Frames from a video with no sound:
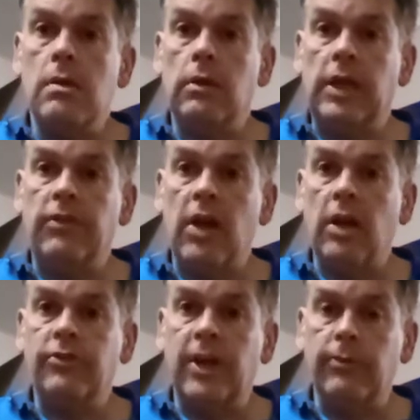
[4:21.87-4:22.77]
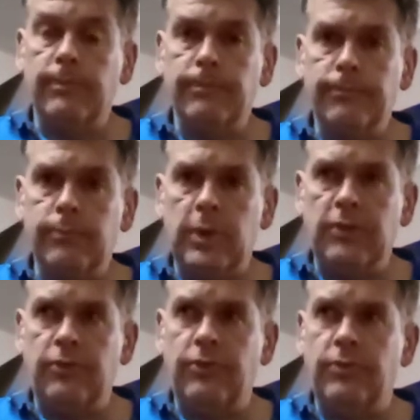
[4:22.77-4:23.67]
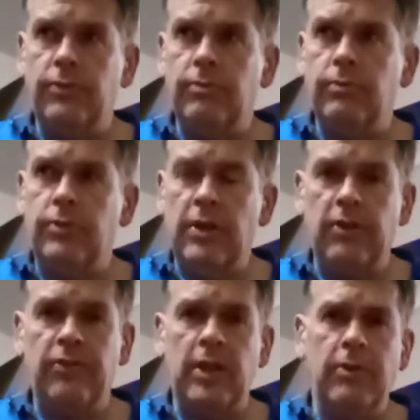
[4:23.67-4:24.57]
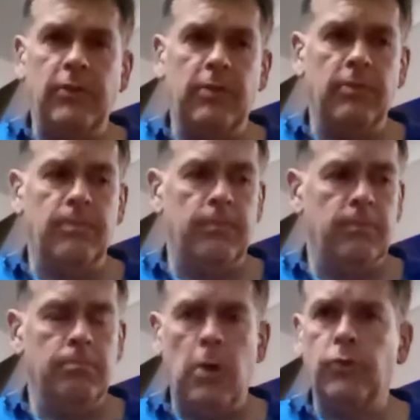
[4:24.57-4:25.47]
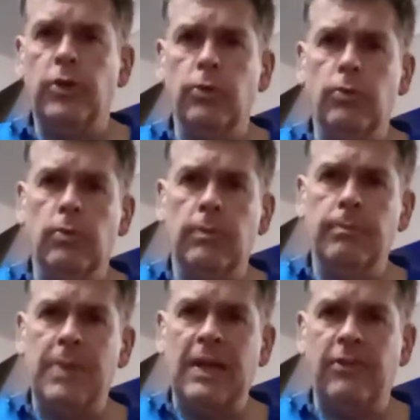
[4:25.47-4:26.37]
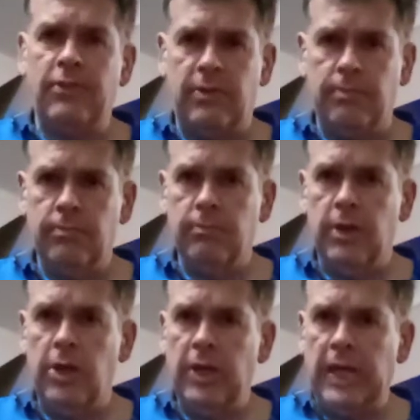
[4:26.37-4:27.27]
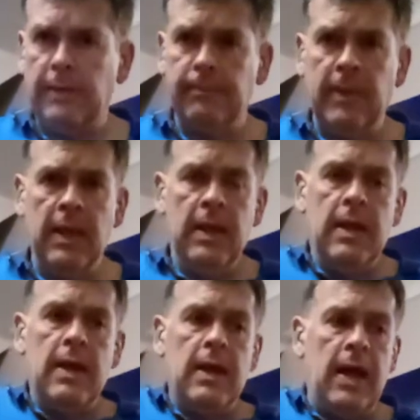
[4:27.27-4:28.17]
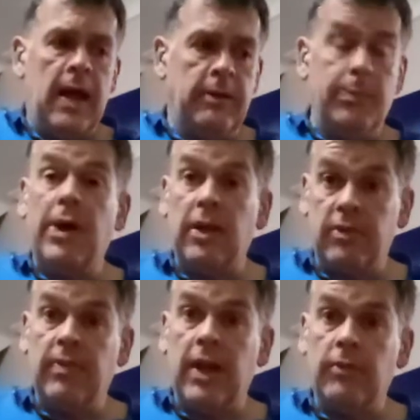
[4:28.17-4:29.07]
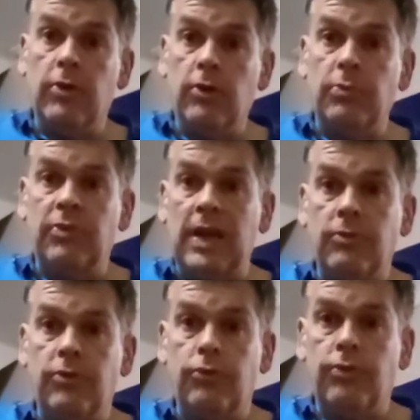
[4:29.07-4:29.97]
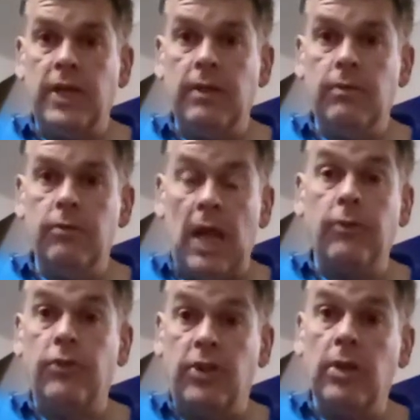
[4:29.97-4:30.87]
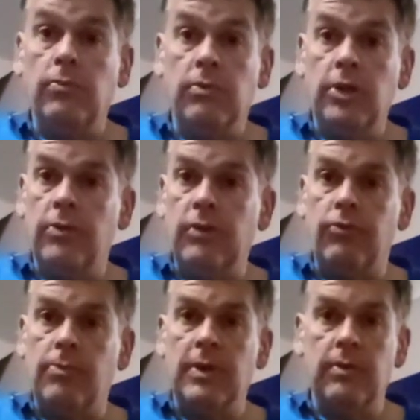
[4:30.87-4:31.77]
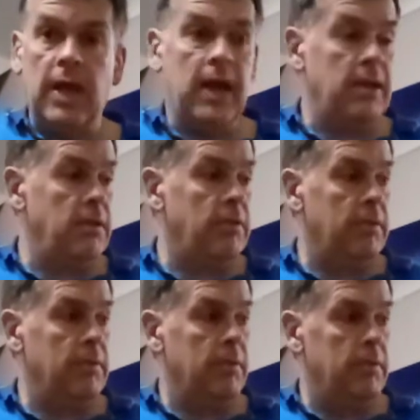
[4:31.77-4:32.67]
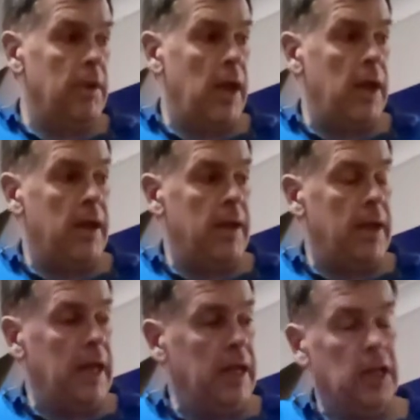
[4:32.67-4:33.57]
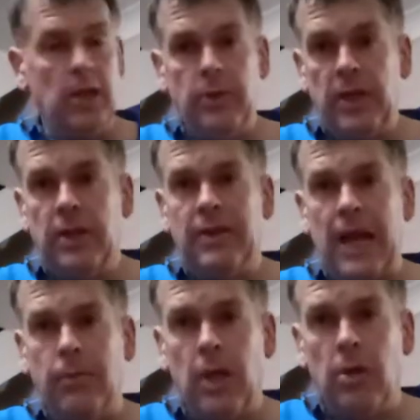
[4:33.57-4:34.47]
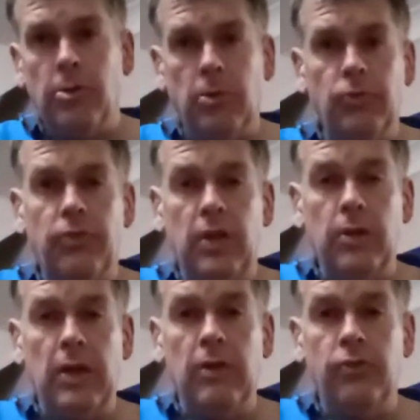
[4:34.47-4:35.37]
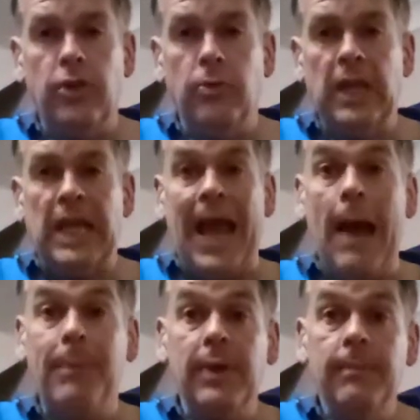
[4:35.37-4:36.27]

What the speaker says: guitar channel, which did a series of module-based learning, and part of that, of course, was how to tune your instrument, and it included a downloadable tuning app